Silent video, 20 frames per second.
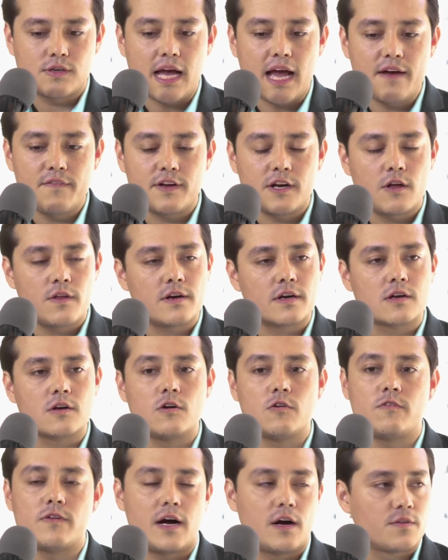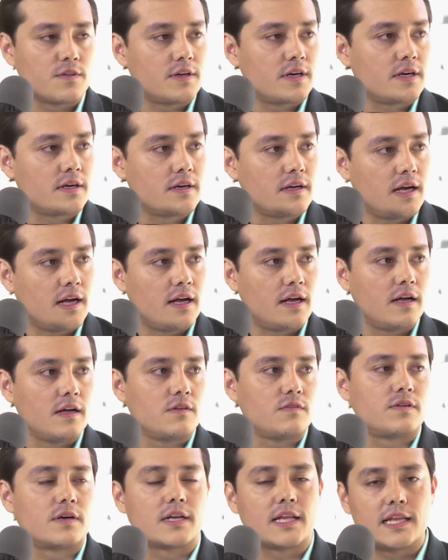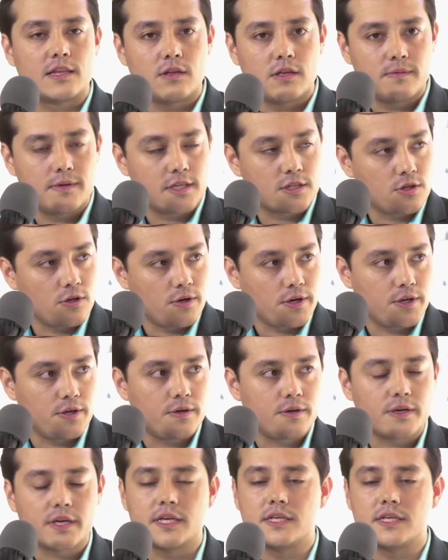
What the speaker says: I have another co-founder, Fernando Albertorio.